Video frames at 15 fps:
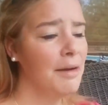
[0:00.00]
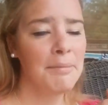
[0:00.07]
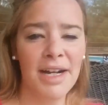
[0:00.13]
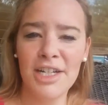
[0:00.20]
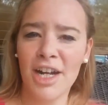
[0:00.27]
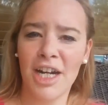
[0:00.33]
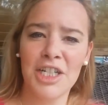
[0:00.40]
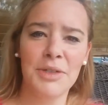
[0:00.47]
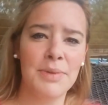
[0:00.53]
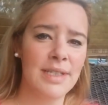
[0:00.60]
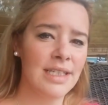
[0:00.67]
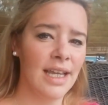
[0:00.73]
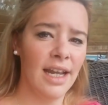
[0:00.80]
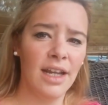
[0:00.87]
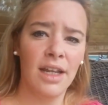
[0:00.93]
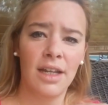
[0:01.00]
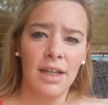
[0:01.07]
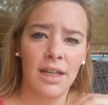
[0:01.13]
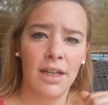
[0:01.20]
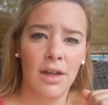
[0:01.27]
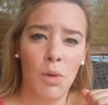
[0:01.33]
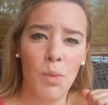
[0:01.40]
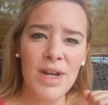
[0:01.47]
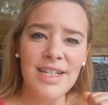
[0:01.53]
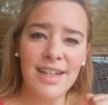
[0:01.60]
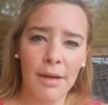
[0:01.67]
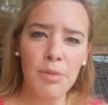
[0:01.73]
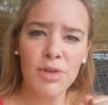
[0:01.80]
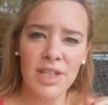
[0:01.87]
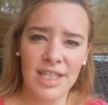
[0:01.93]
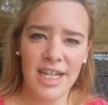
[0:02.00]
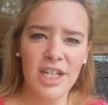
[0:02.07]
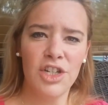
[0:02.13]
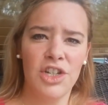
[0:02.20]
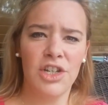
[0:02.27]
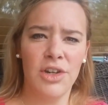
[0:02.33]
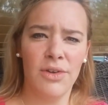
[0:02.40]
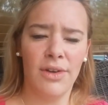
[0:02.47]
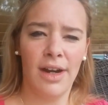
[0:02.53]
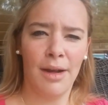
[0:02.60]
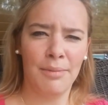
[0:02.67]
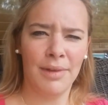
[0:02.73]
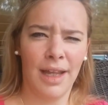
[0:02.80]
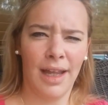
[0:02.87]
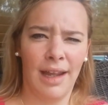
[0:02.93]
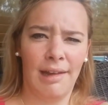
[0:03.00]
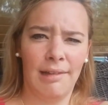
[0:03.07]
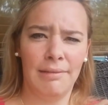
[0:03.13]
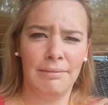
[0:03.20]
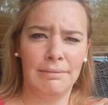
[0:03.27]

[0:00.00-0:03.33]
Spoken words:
My doctor was like, we double stitched you. And I'm like,